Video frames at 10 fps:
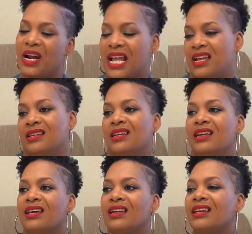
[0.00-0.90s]
And,
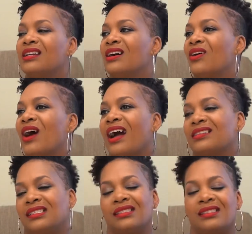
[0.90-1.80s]

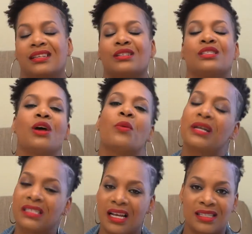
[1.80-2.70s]
there's so
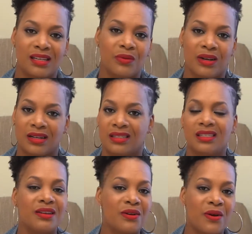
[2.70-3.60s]
much I still want
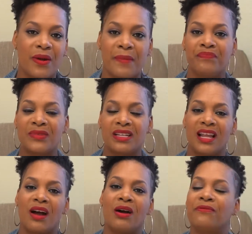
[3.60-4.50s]
to do. And
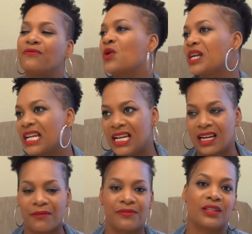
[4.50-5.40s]
now I'm 40 and
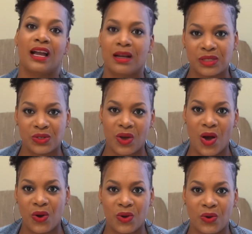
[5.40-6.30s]
I feel like I'm too
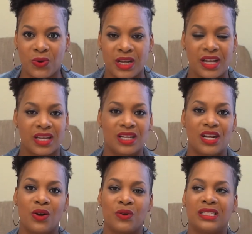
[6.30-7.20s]
old,
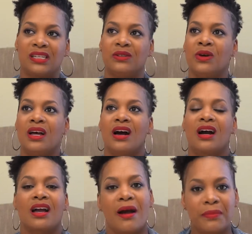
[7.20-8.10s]
to
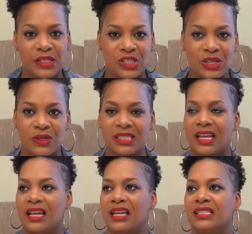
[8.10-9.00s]
accomplish those
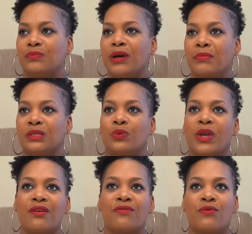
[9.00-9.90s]
things. But
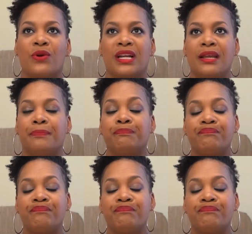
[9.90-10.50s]
between 40